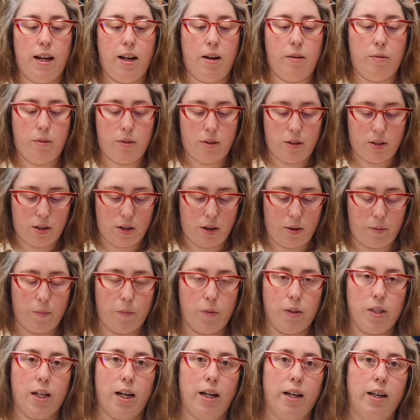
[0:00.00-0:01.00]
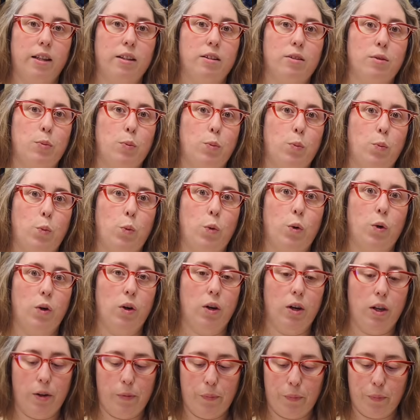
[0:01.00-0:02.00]
I was dyeing some
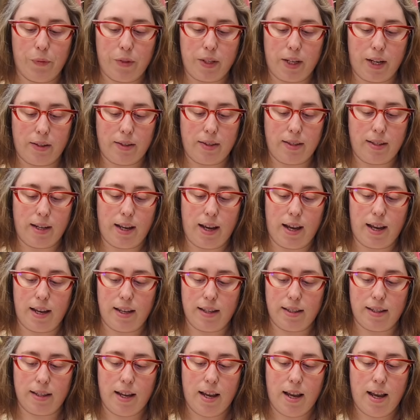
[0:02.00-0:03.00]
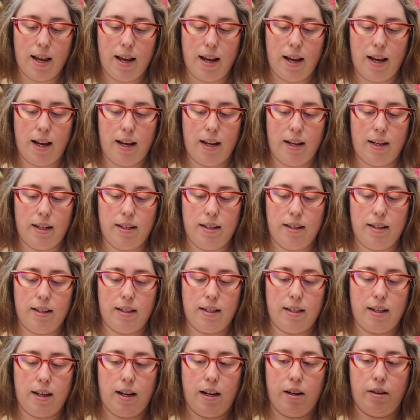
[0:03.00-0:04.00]
wool downstairs, and
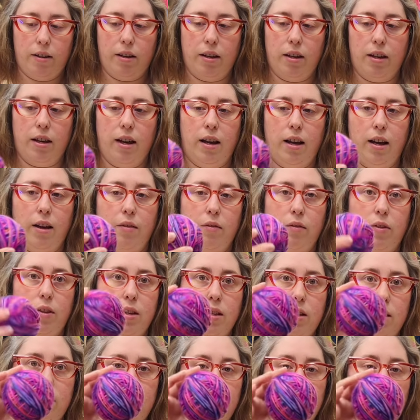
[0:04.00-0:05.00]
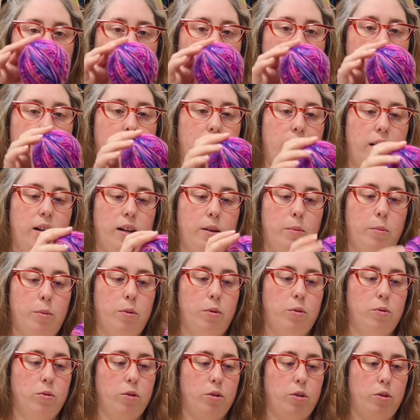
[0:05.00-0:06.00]
I have this that I
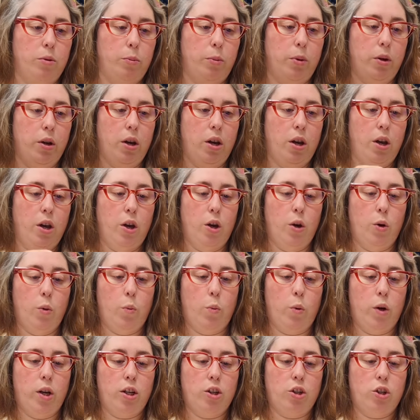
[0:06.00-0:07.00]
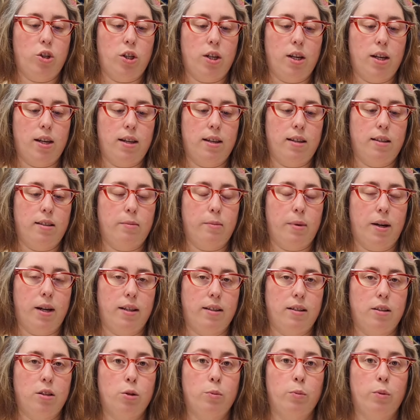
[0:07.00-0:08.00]
balled up, which is my
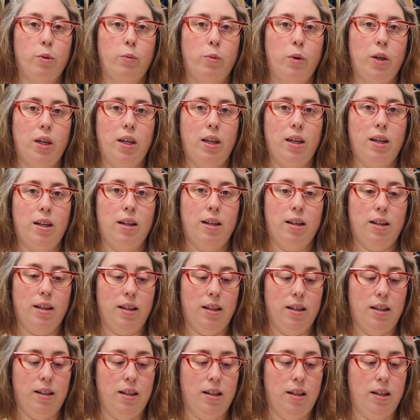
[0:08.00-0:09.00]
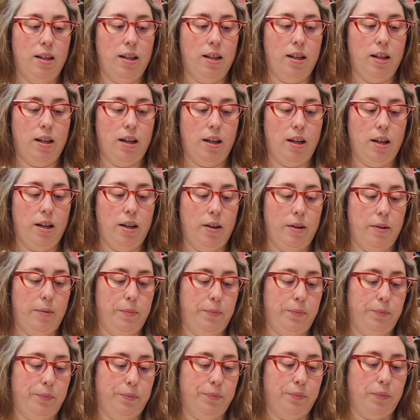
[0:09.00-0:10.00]
Summerween
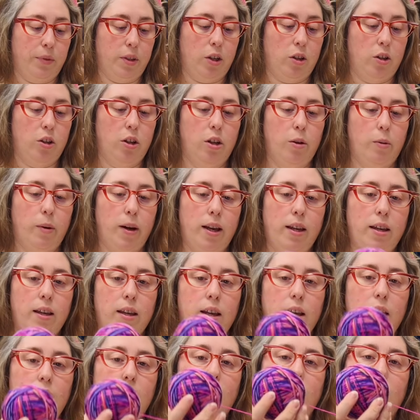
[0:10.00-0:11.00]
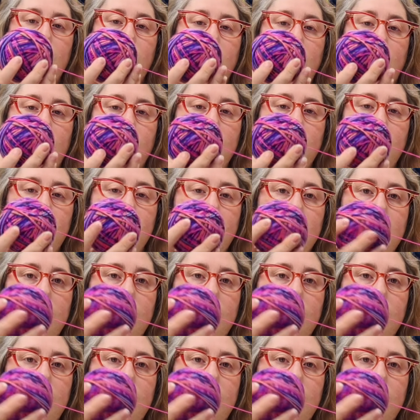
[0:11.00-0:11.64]
colourway that I did,